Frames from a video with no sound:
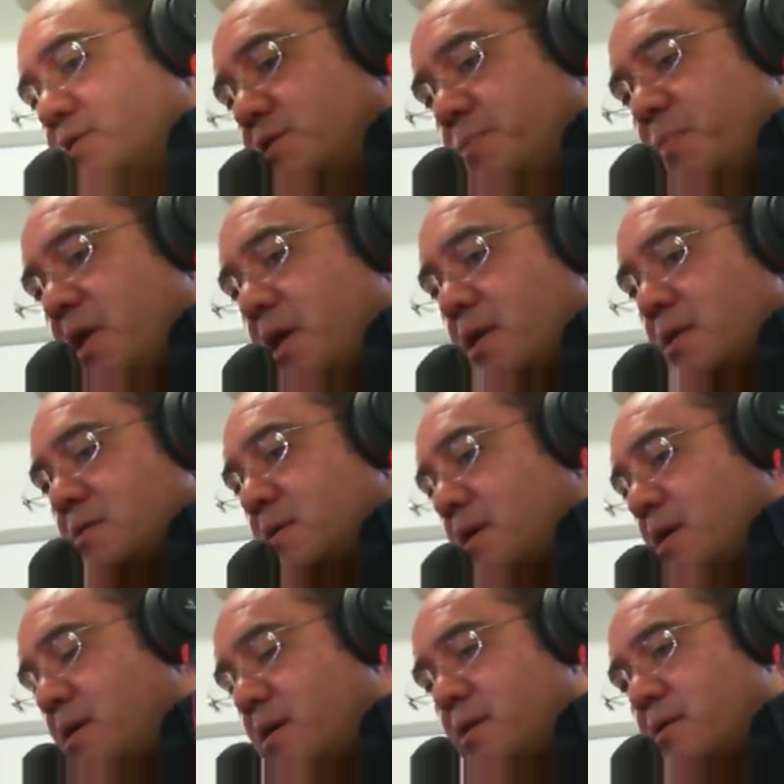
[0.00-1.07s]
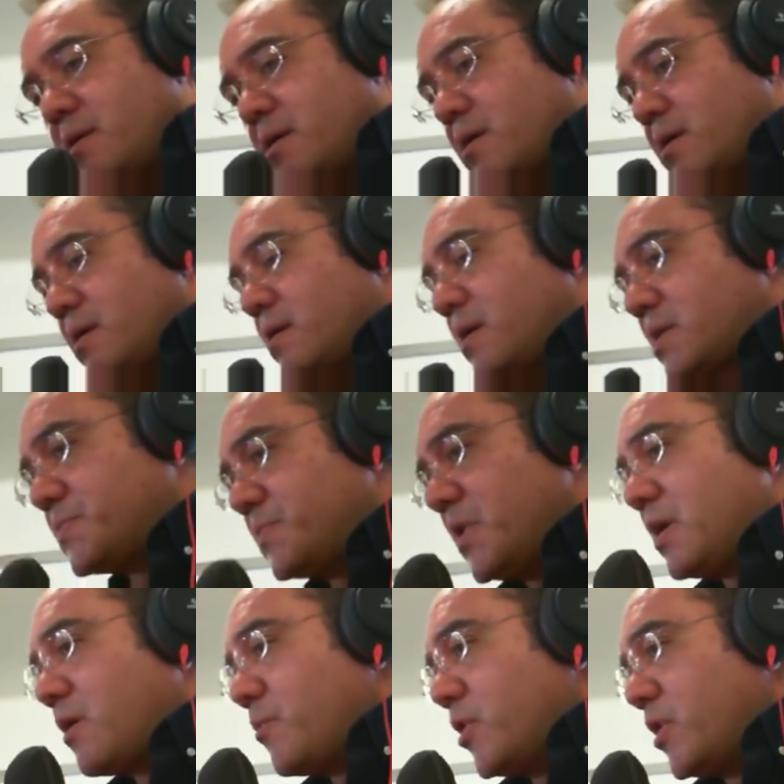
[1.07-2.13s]
a GPS, and
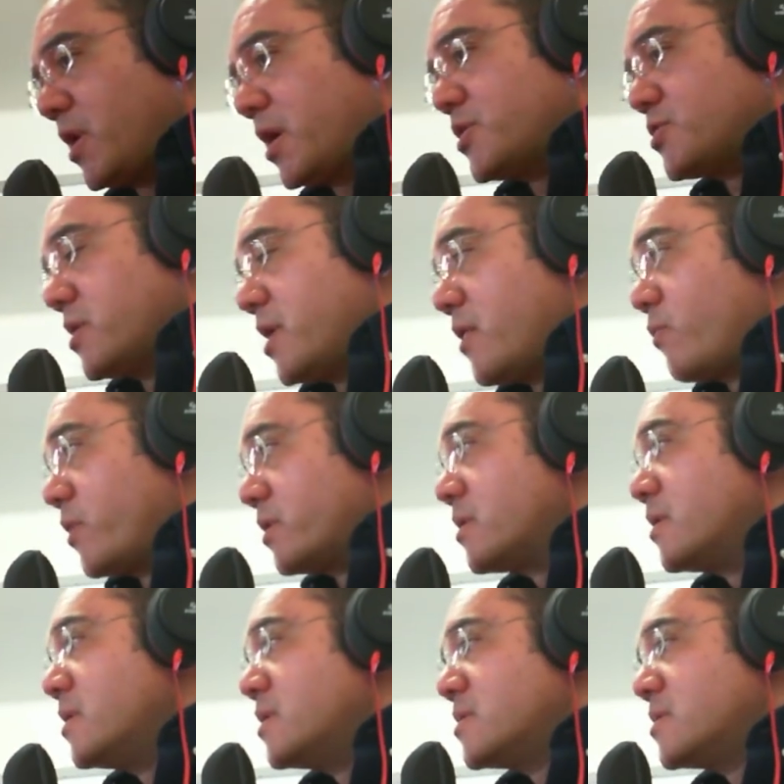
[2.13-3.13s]
XB communication network,